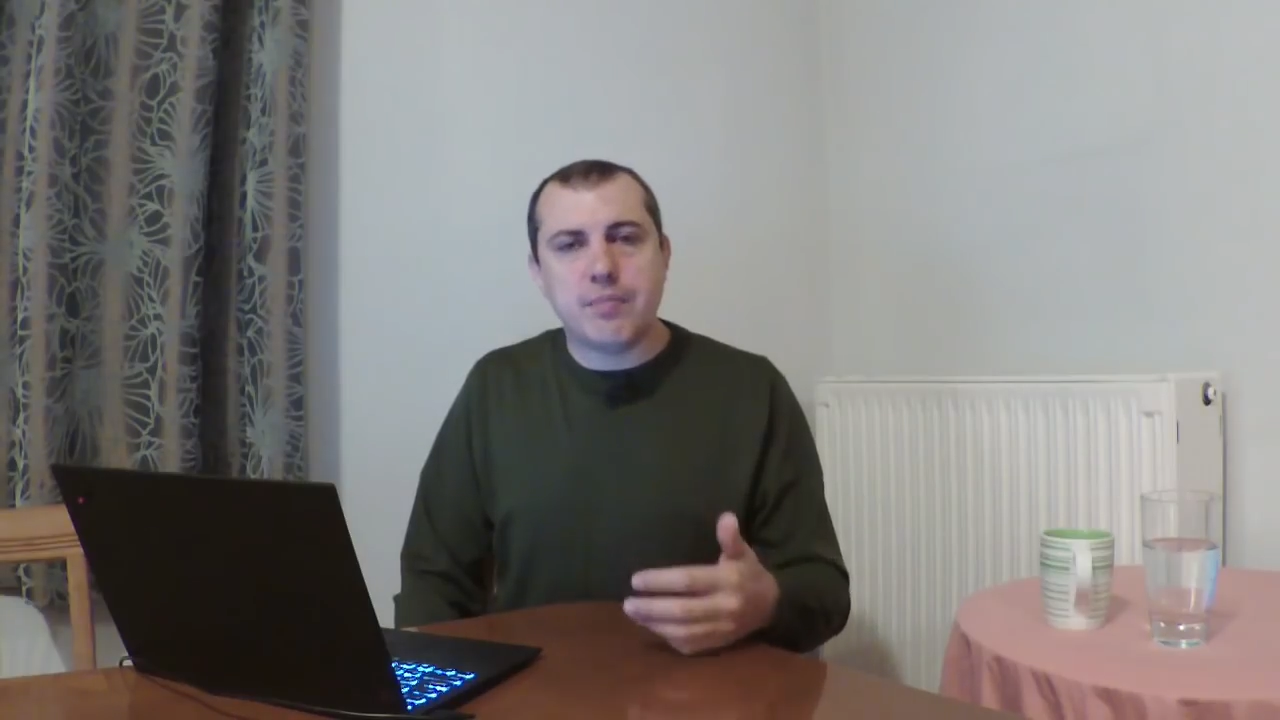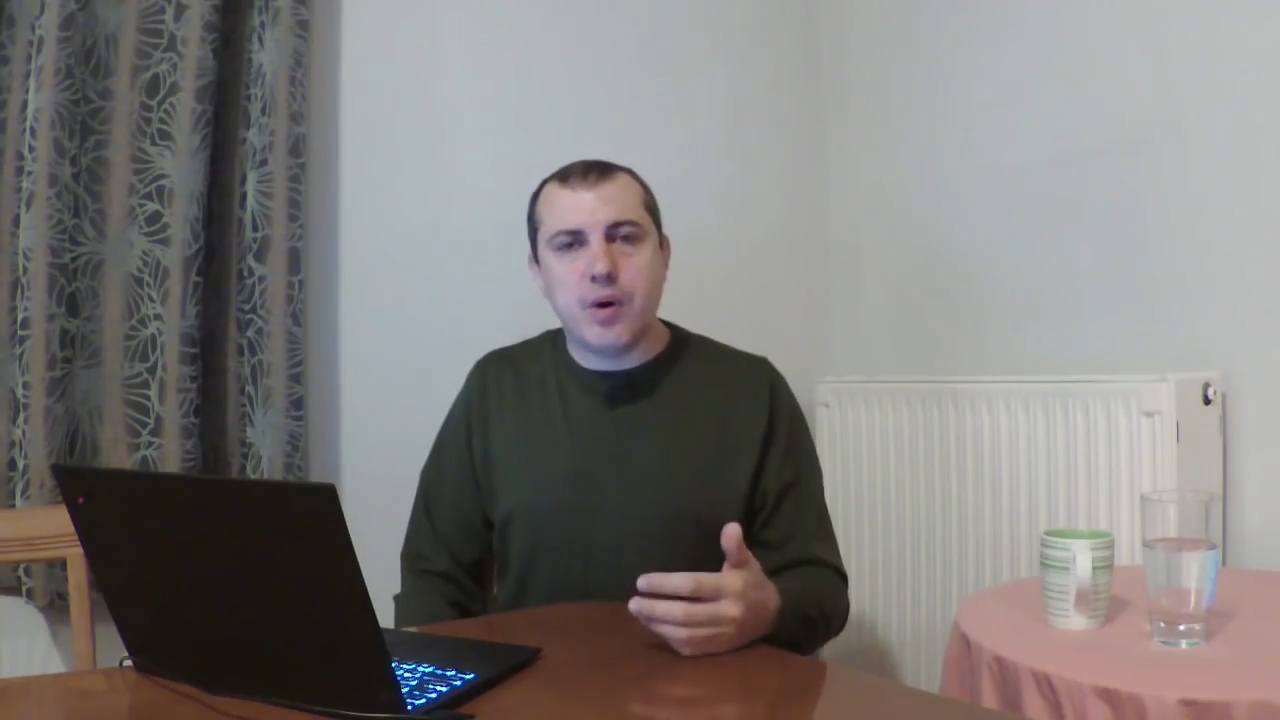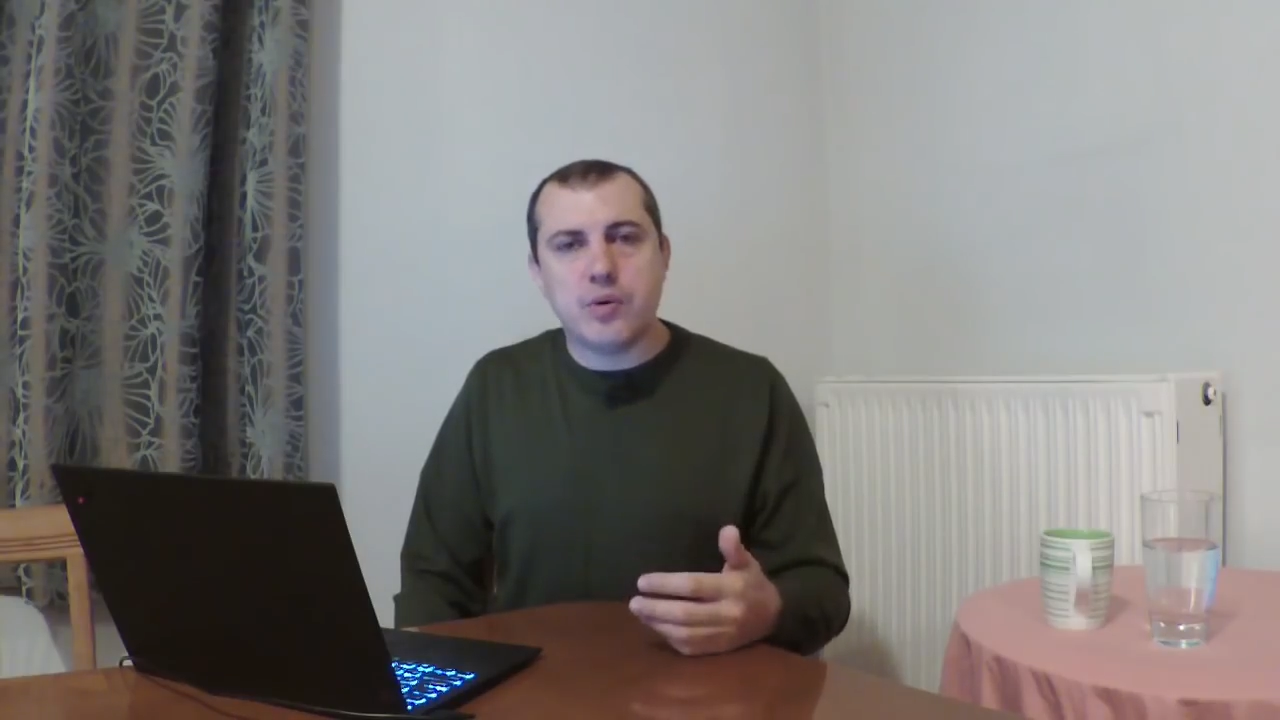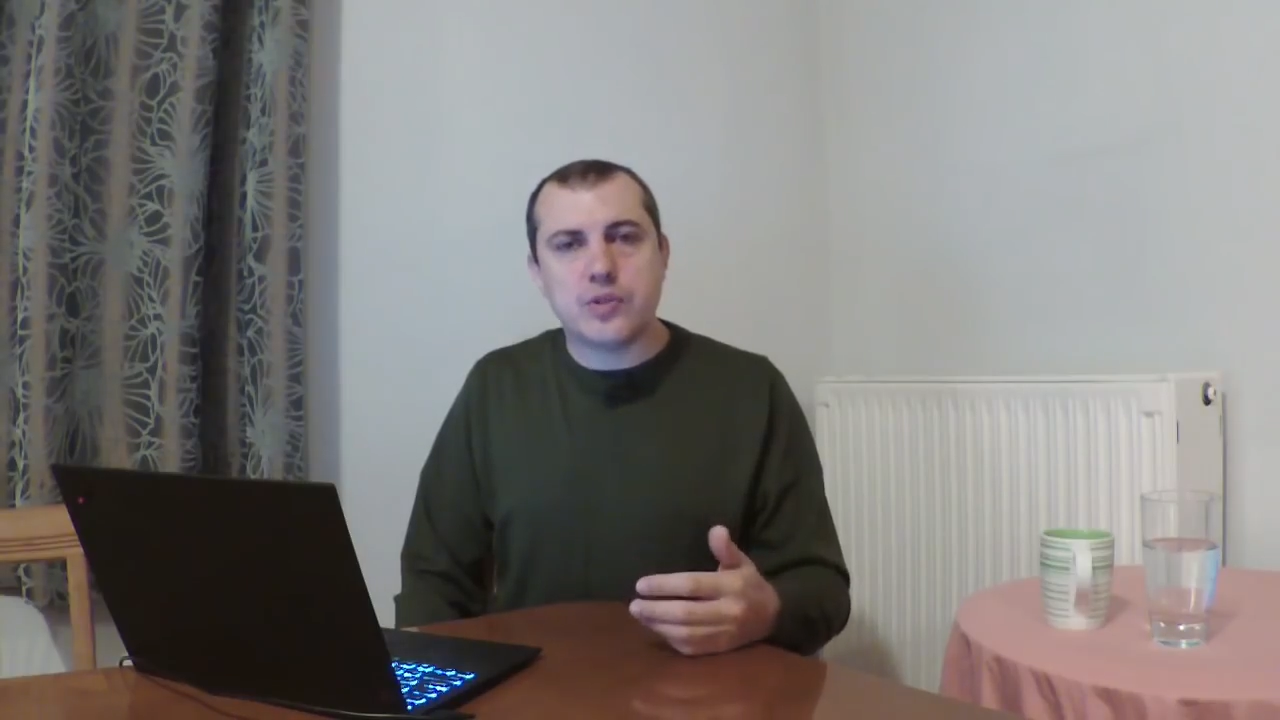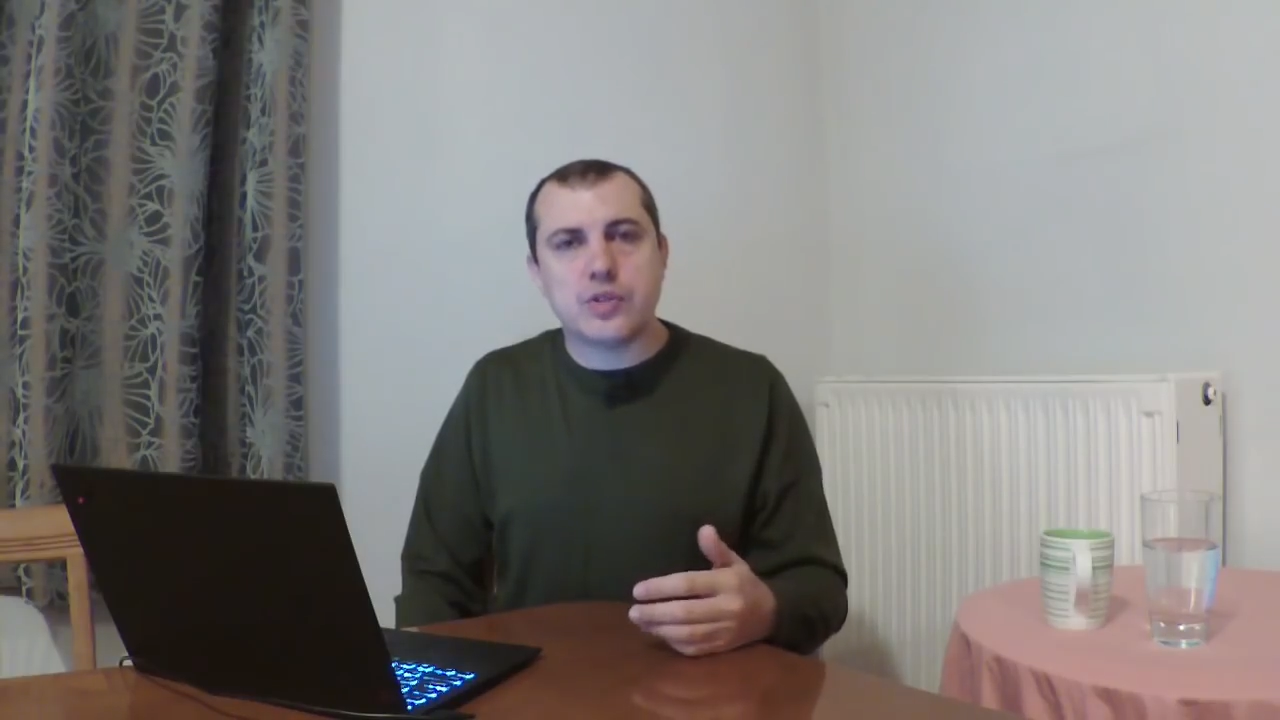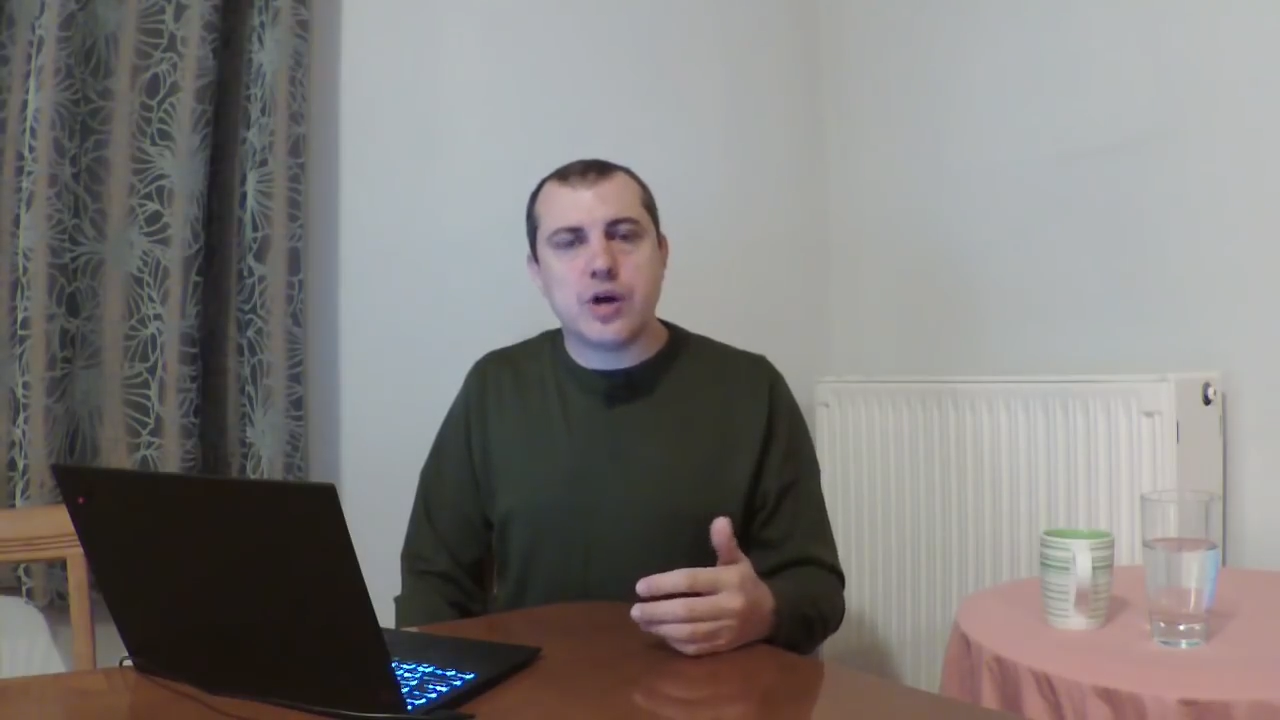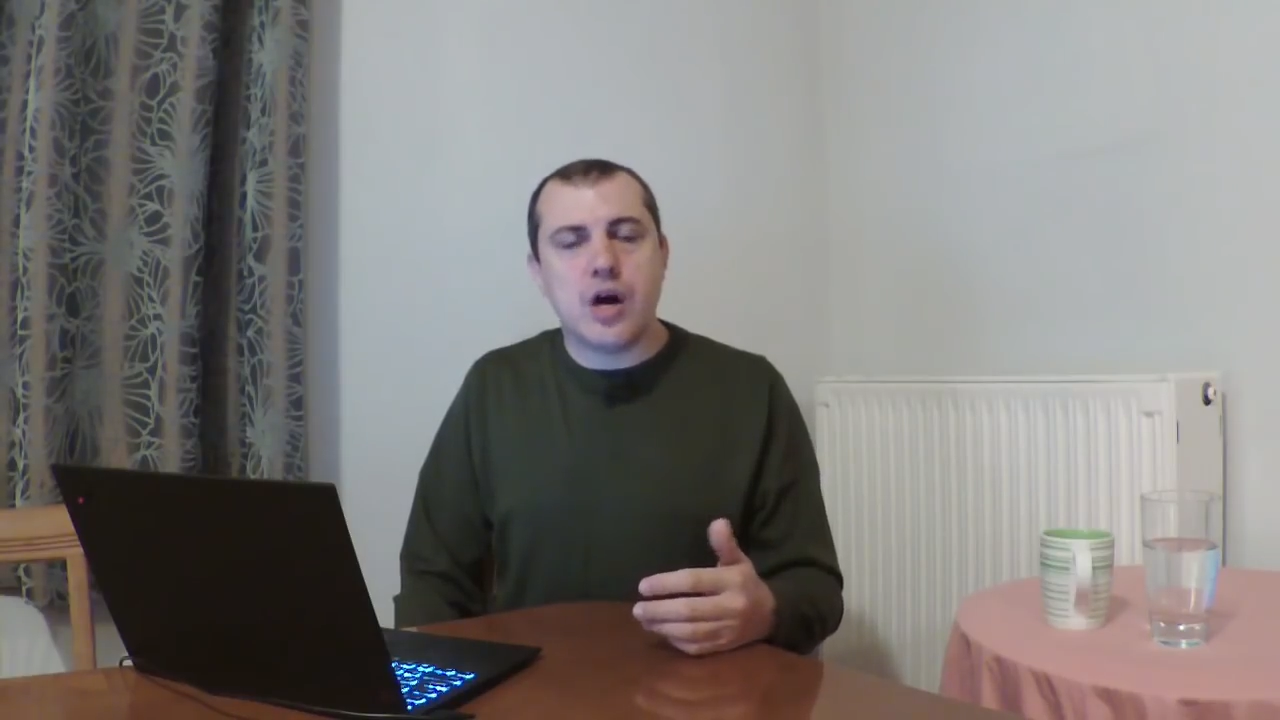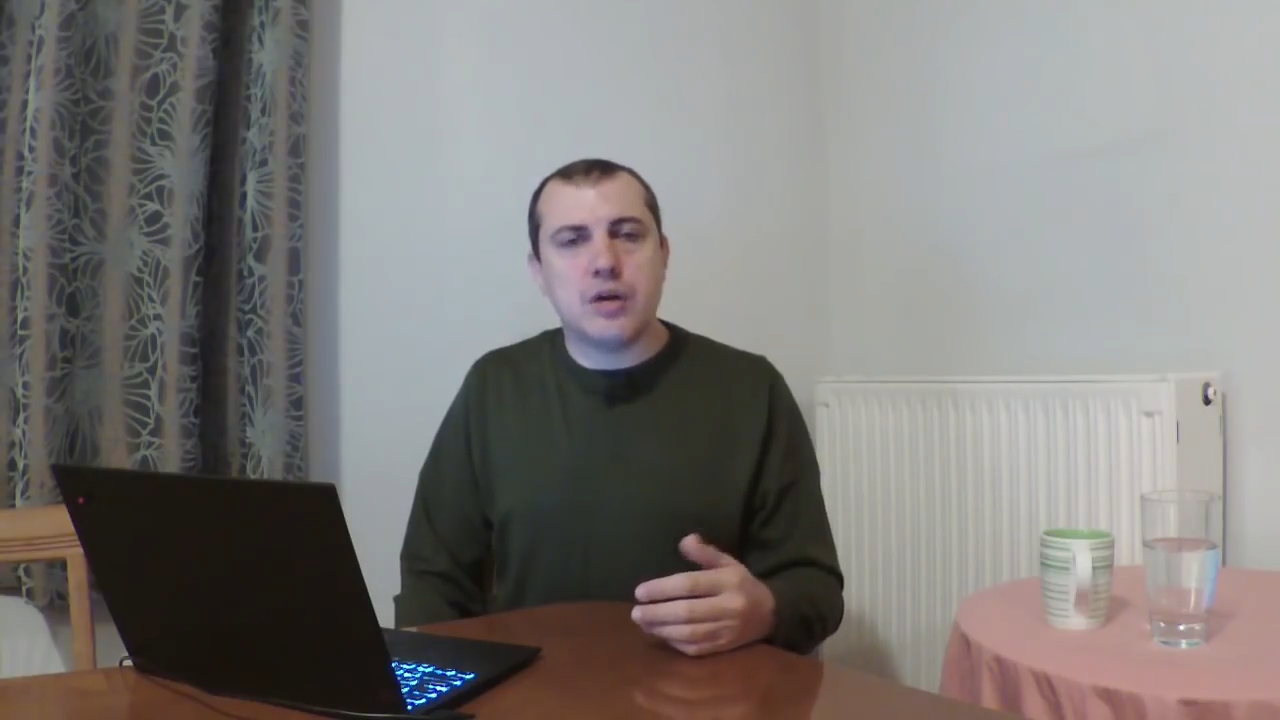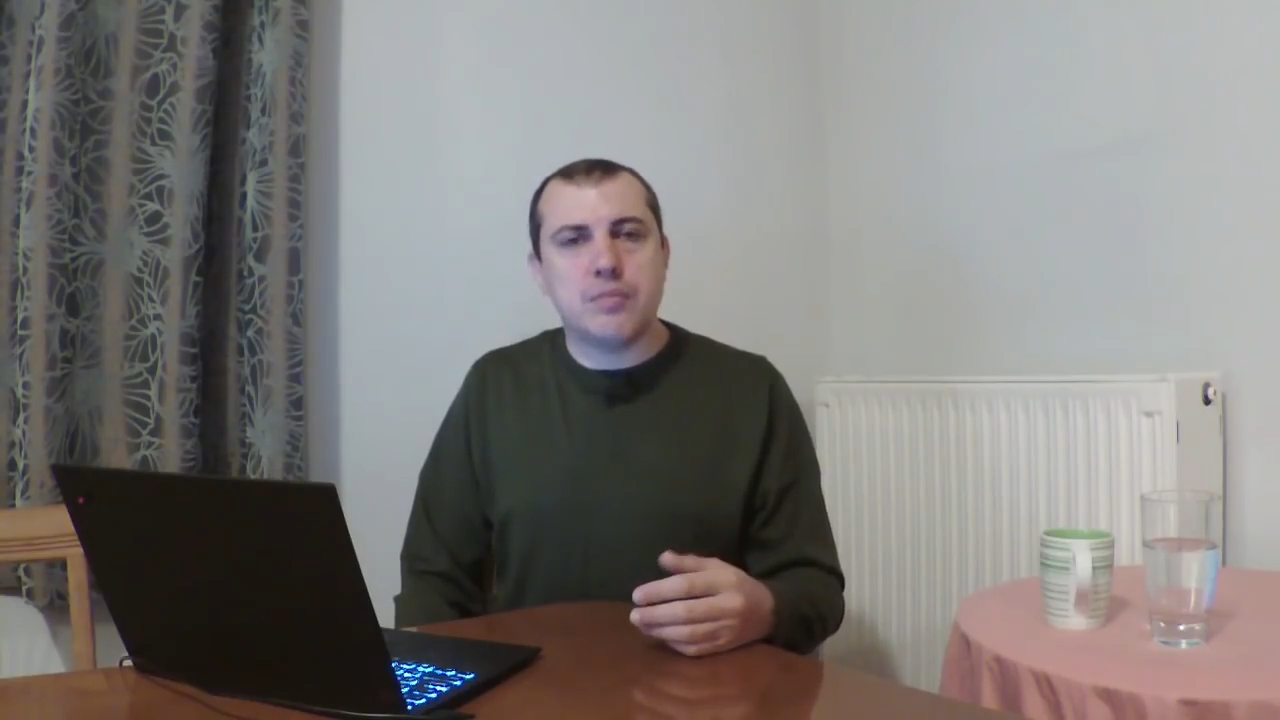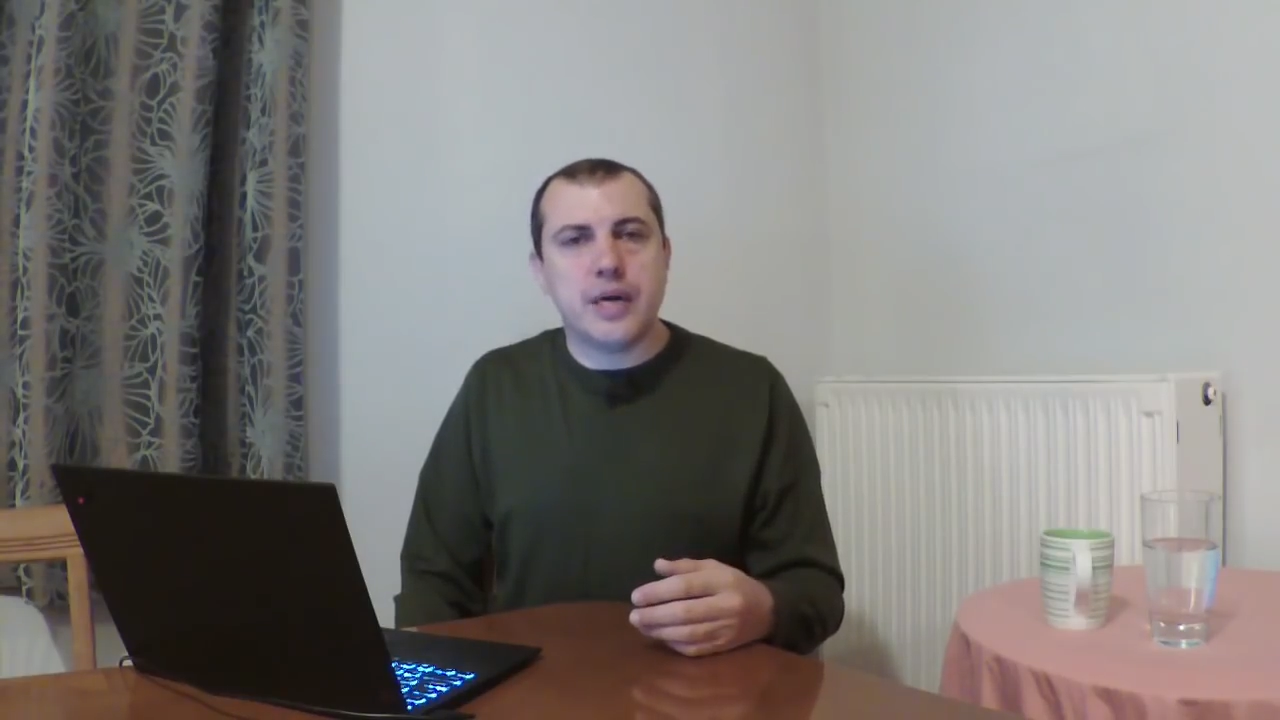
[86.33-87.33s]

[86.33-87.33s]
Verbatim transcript: post on